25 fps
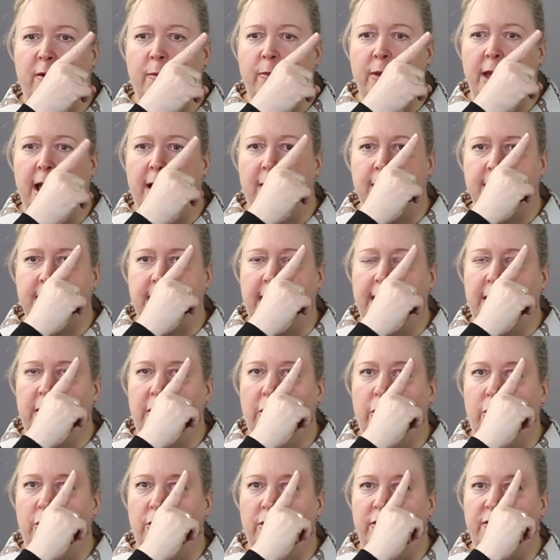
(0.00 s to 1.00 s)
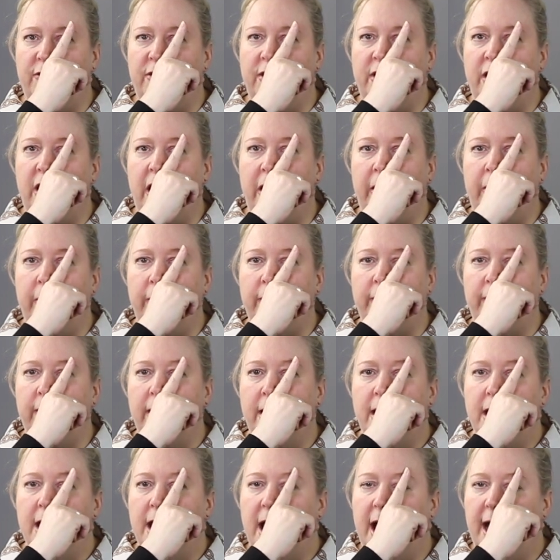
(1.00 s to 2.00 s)
from the outside corner of the nose
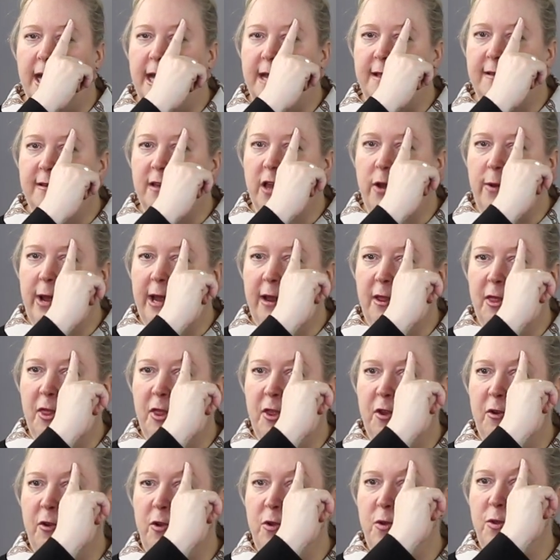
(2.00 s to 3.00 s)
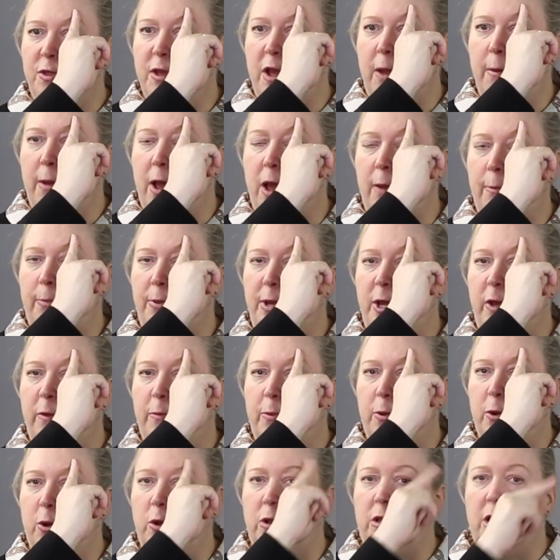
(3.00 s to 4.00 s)
and it's going through the
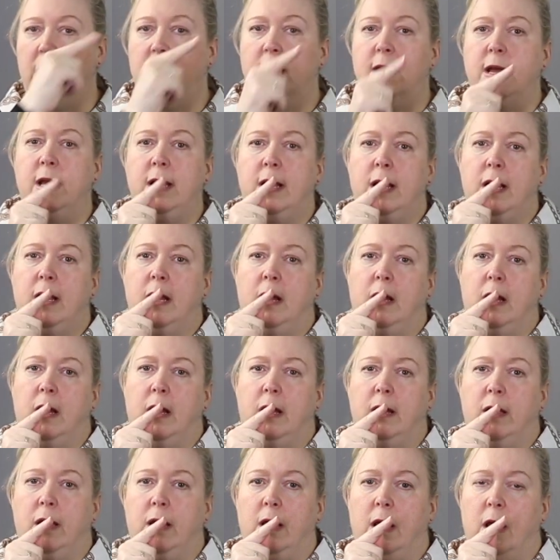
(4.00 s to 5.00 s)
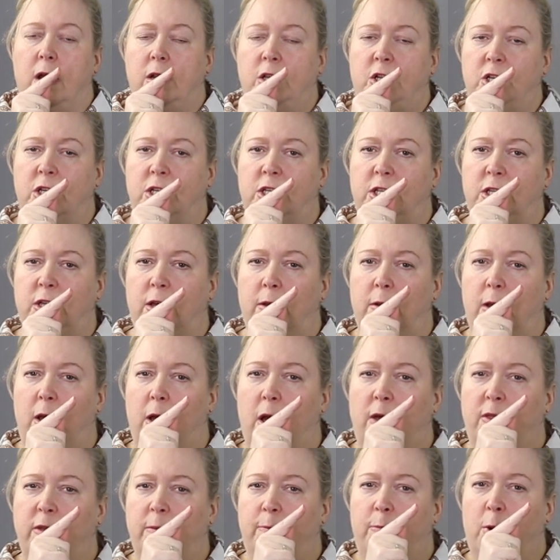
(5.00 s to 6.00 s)
pupil, just
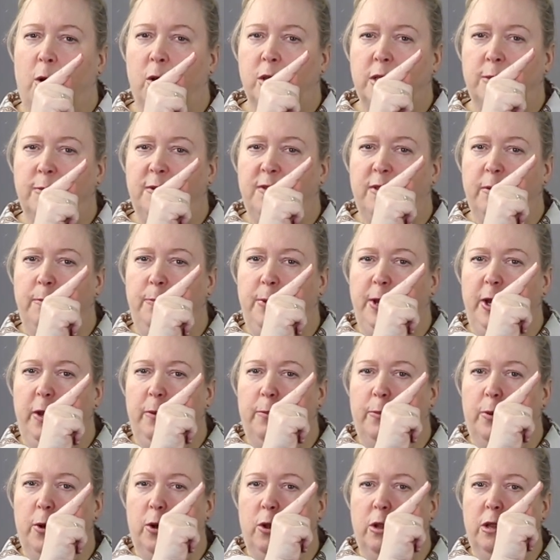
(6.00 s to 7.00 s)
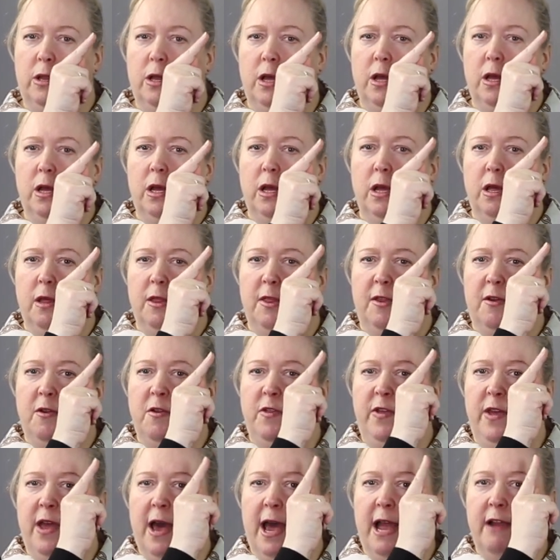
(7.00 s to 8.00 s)
at the bottom of the pupil,
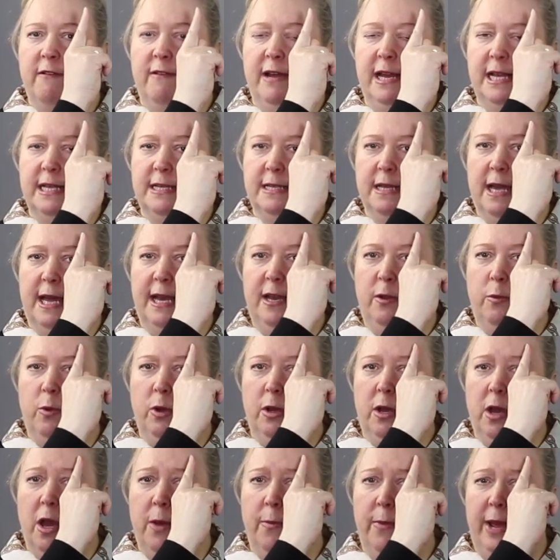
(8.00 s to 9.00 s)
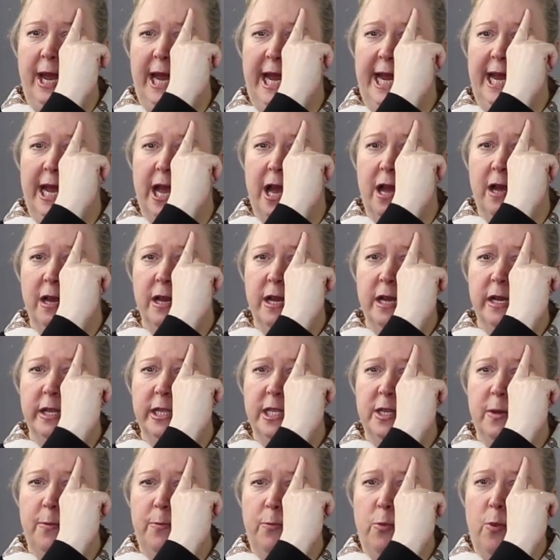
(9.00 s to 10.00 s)
through the iris, and it will come here
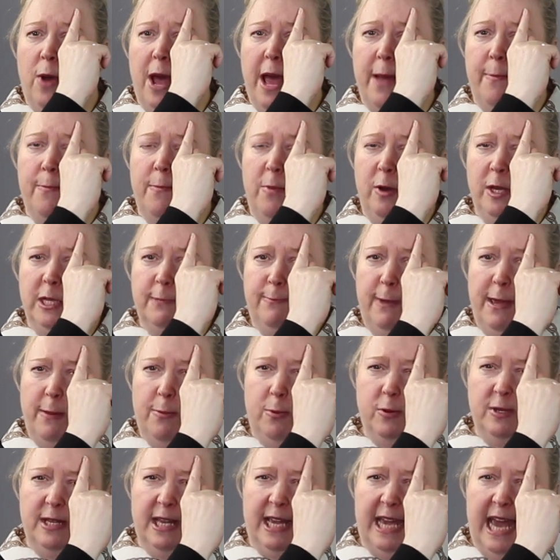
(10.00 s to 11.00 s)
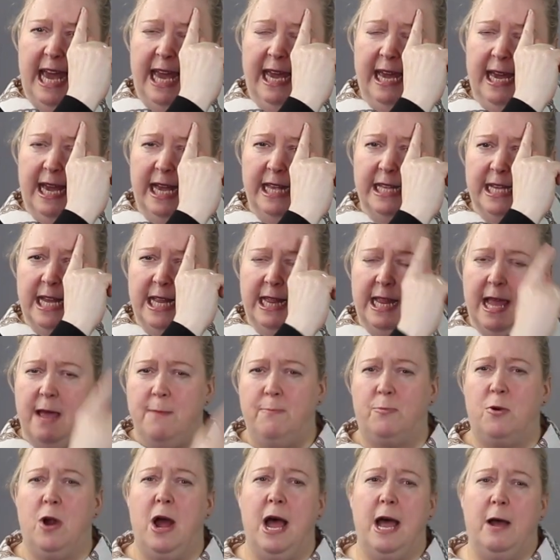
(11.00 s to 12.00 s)
to where most people's kink is in
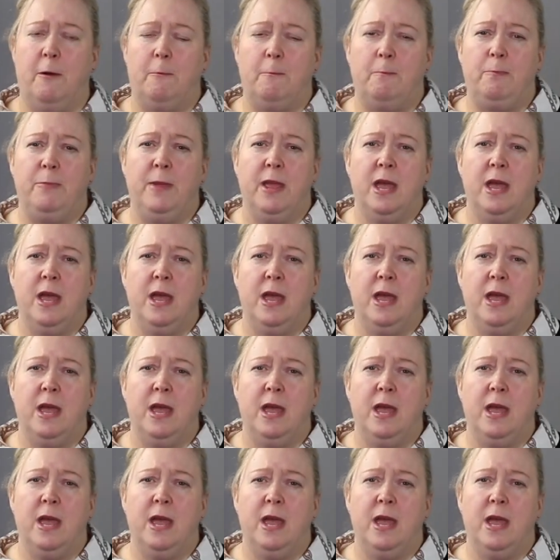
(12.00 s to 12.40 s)
their brow.